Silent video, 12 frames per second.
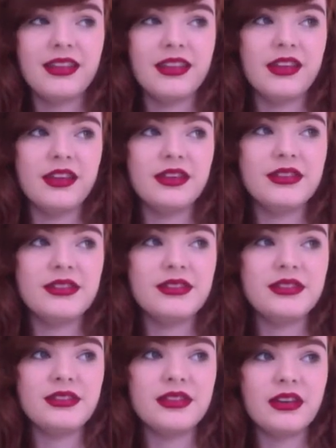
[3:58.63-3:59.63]

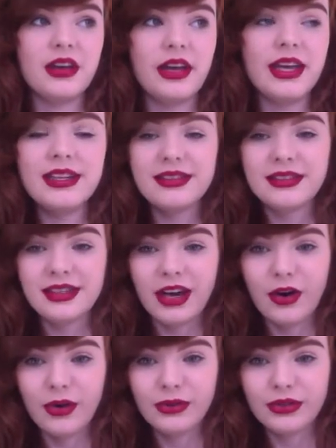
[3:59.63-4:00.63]
that's easy to get
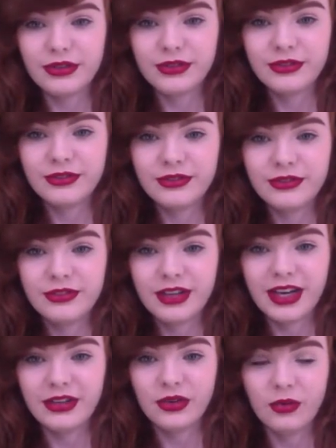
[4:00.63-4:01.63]
hold of
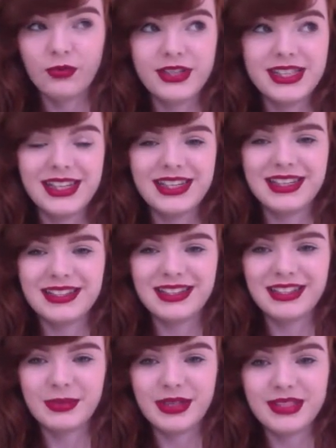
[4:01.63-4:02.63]
and not ridiculously
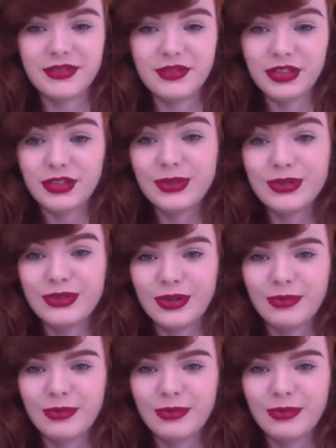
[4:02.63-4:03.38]
expensive, because I use so